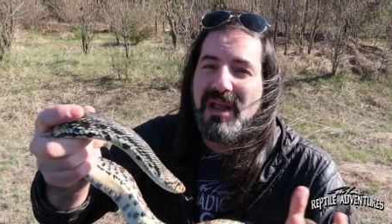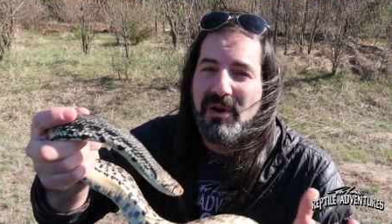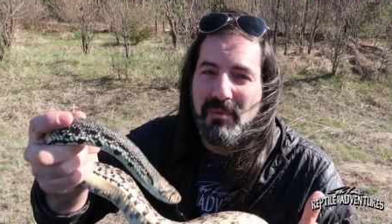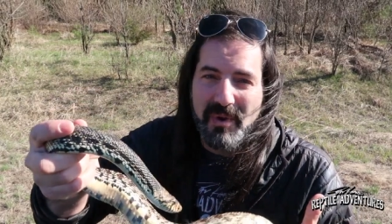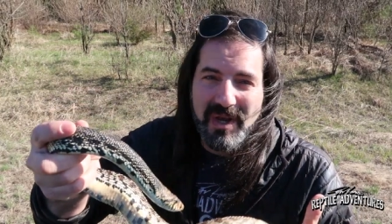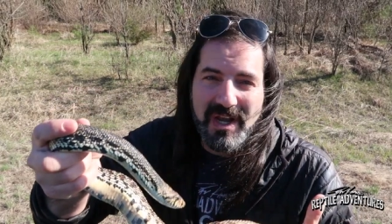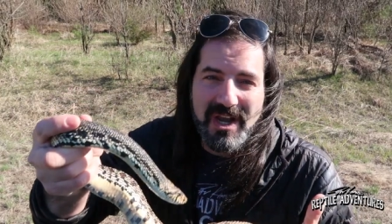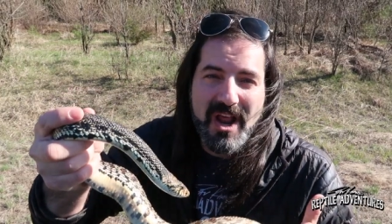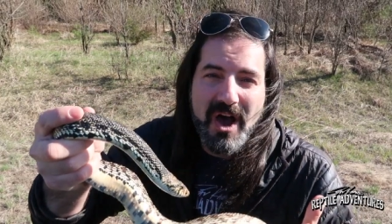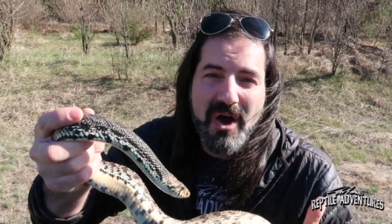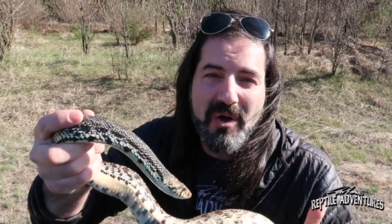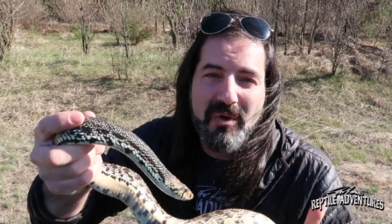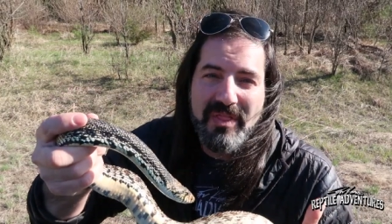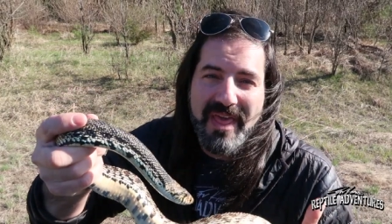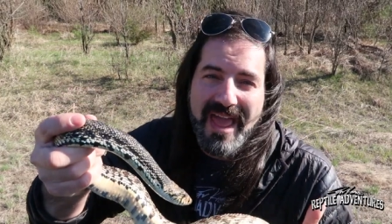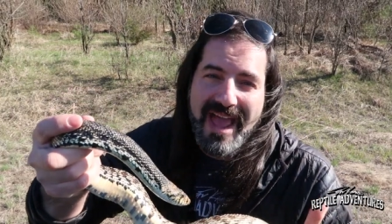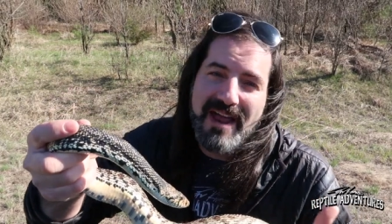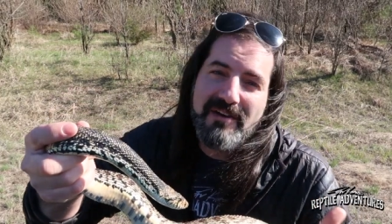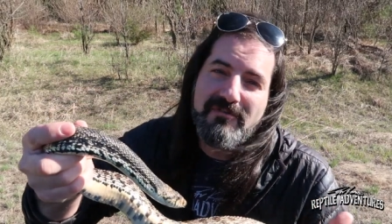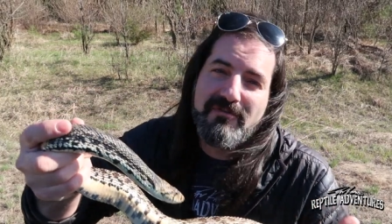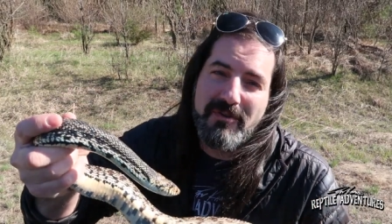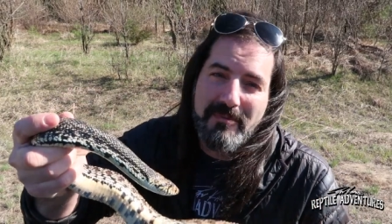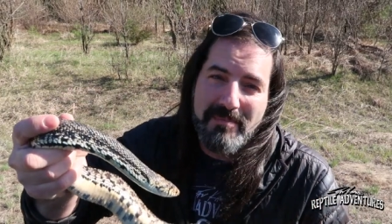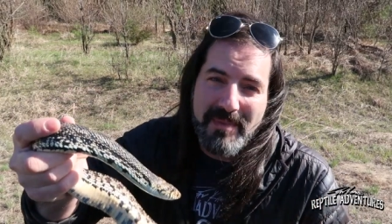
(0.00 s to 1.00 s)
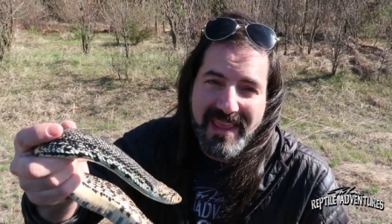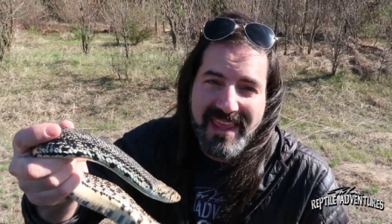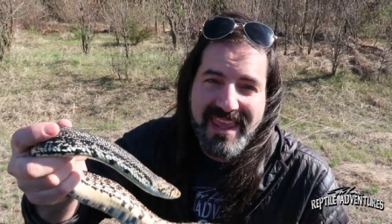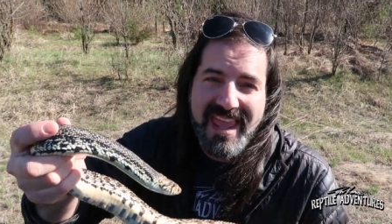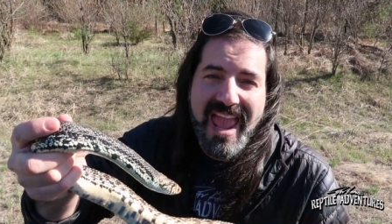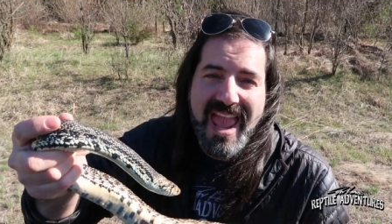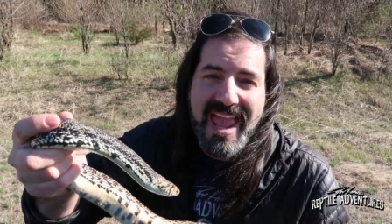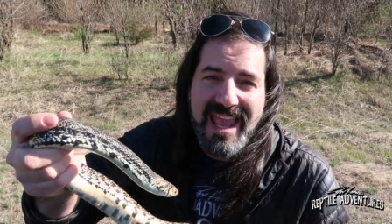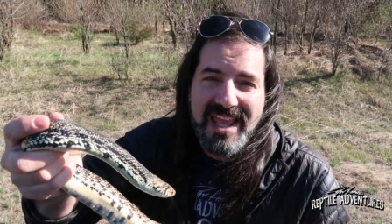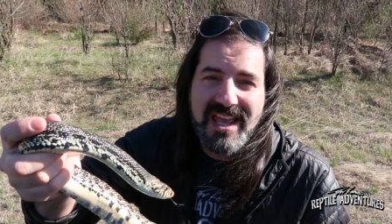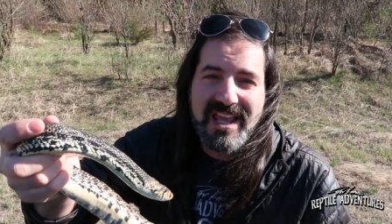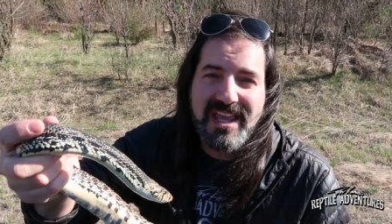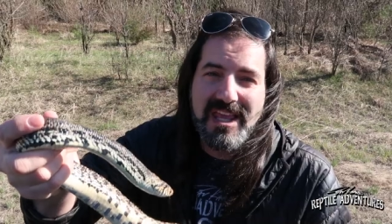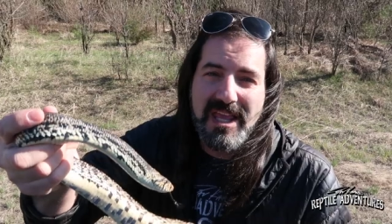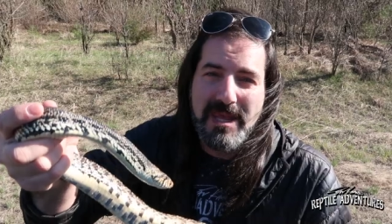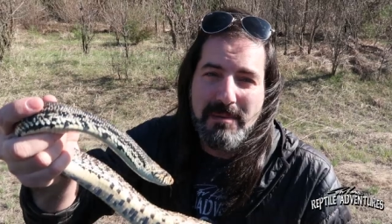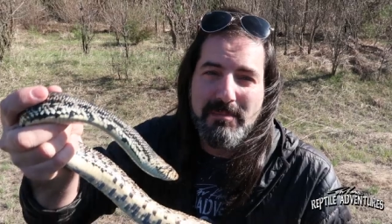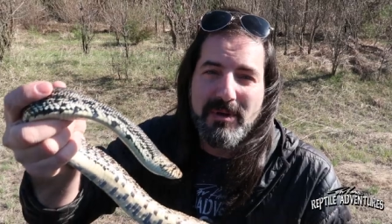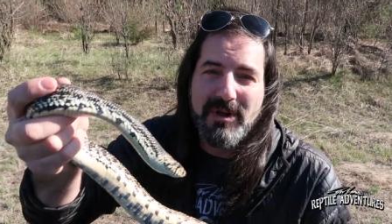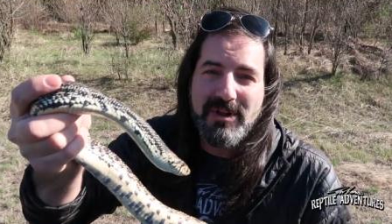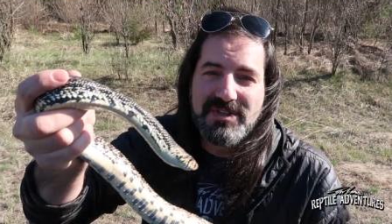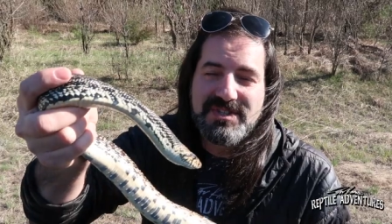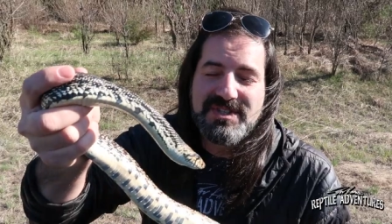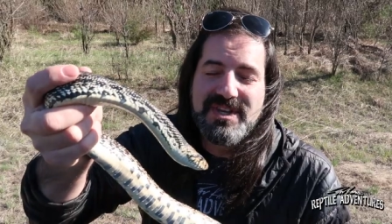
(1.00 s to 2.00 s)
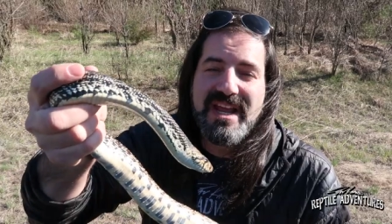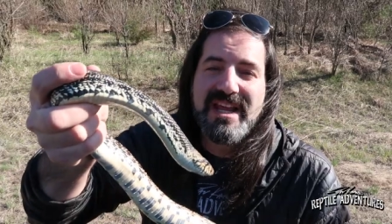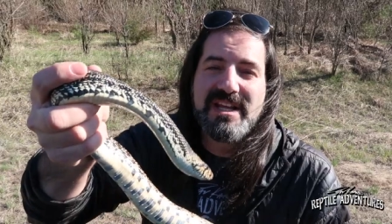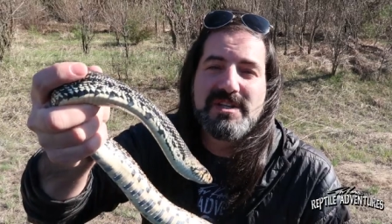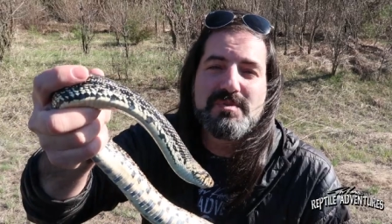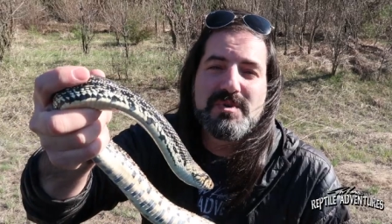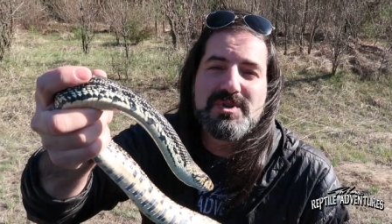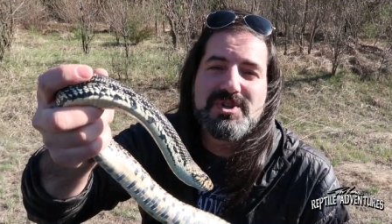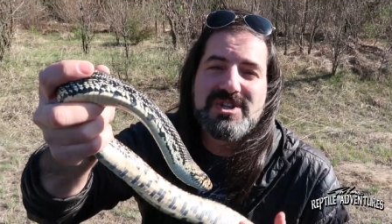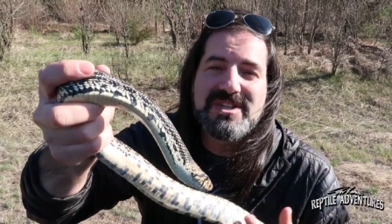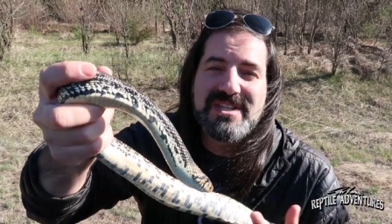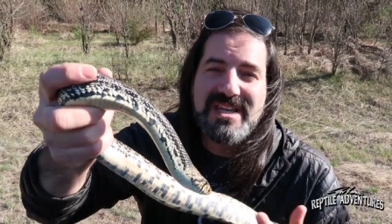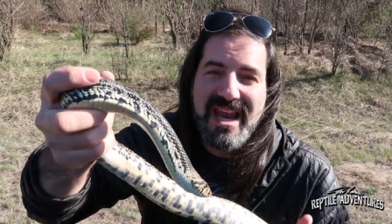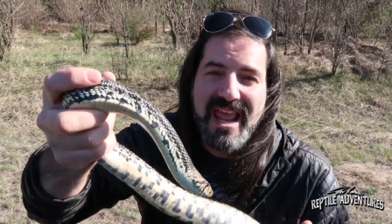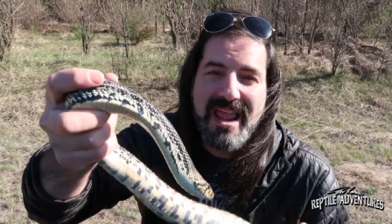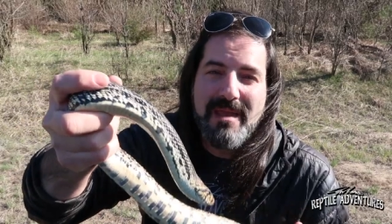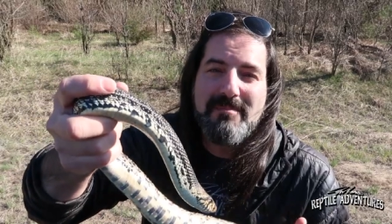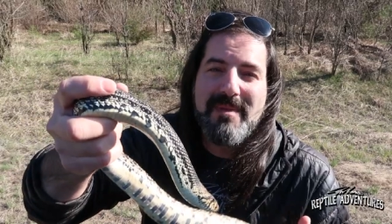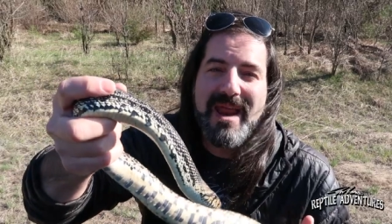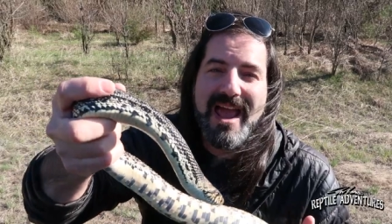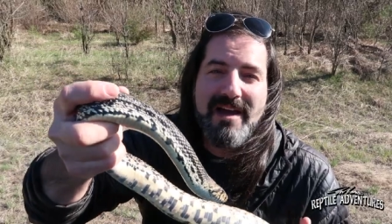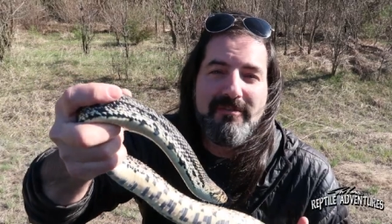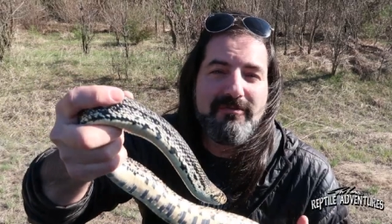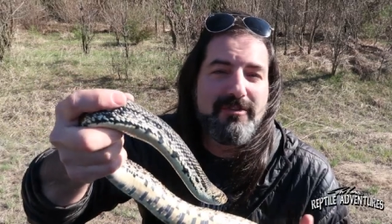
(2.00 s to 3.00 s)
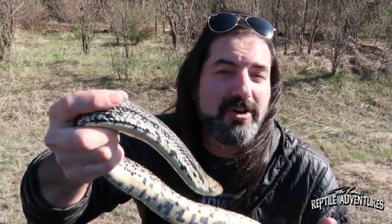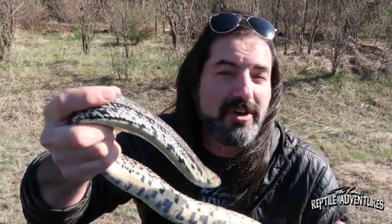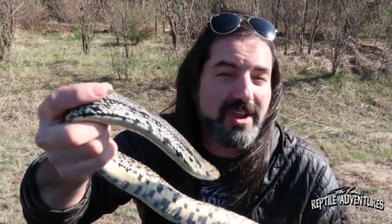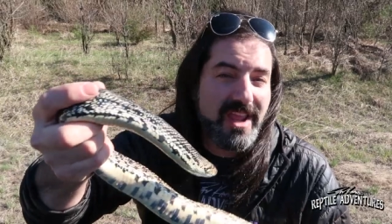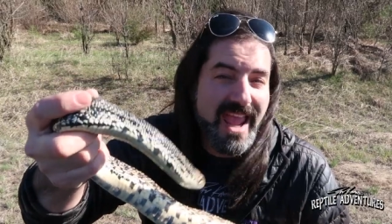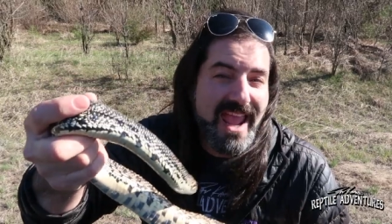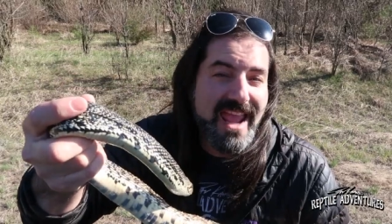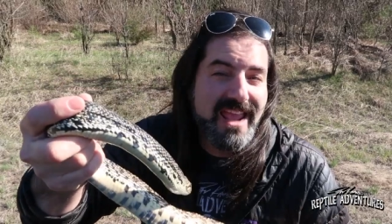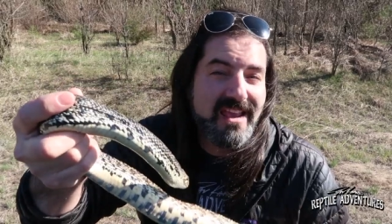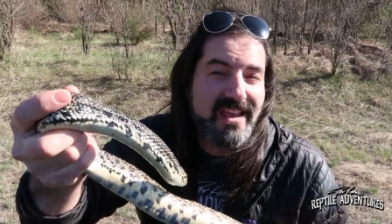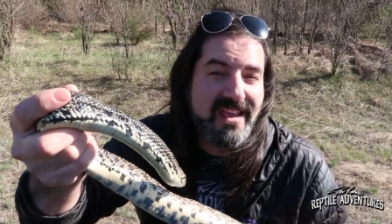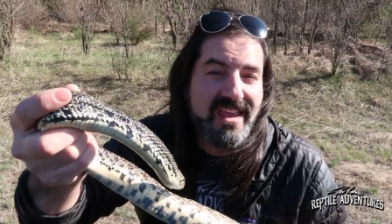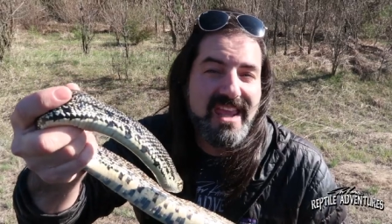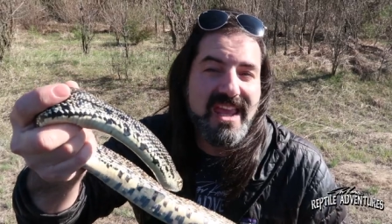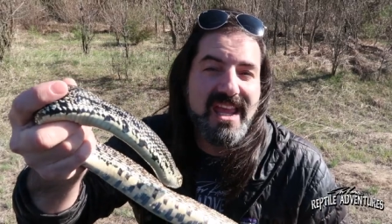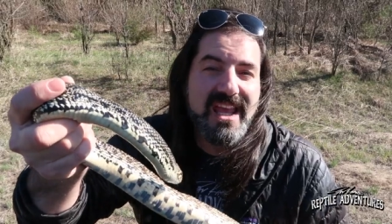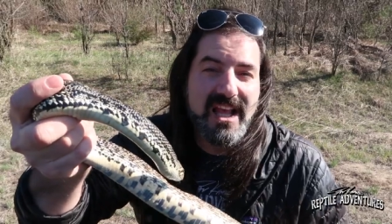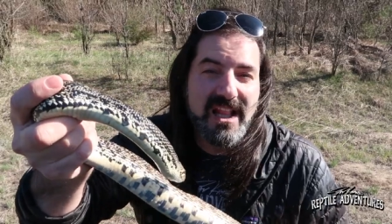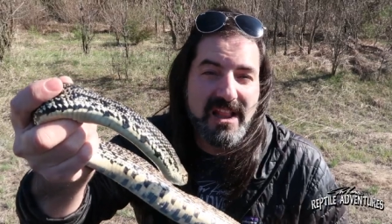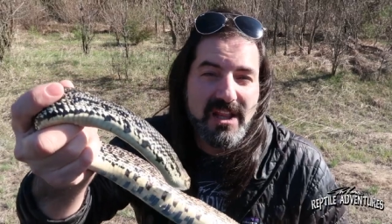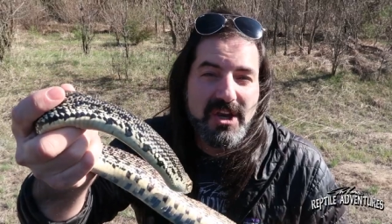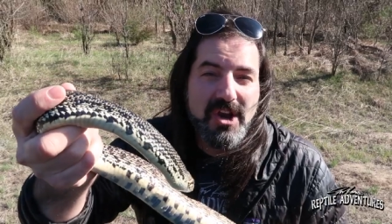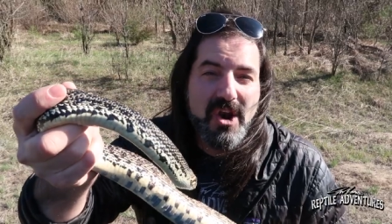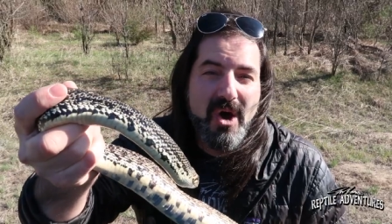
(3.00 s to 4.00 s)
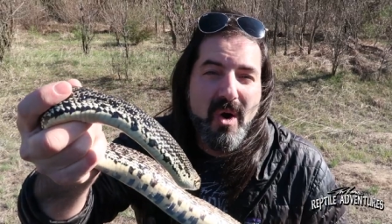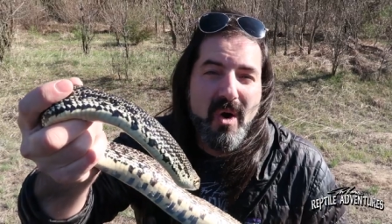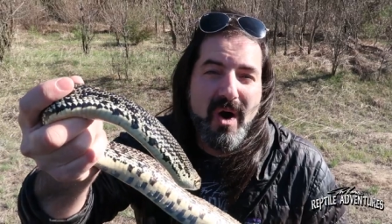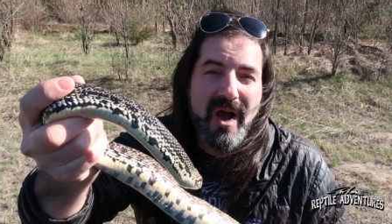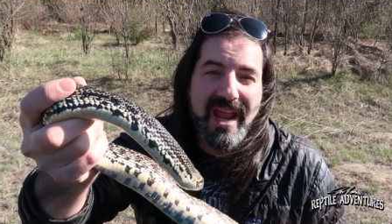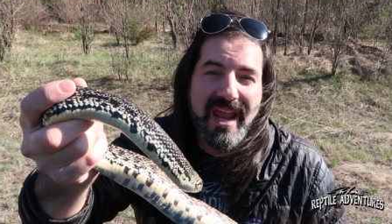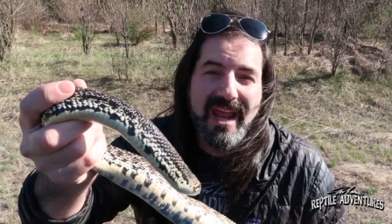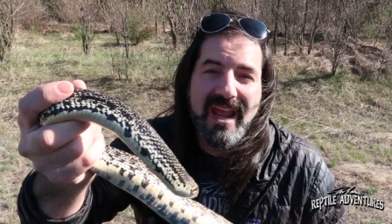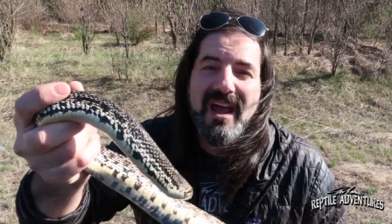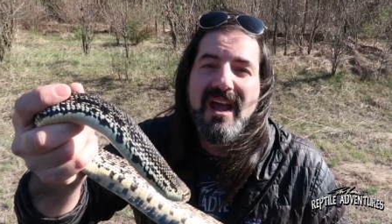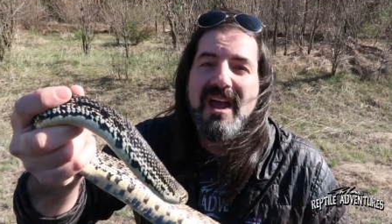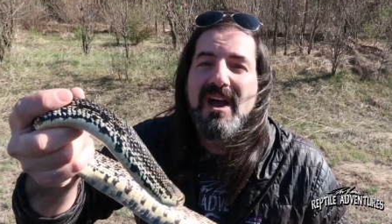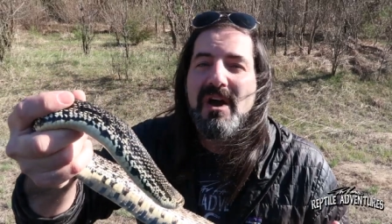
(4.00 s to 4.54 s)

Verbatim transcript: And we know that from the Kankakee bull snakes, which is named after Kankakee, Illinois,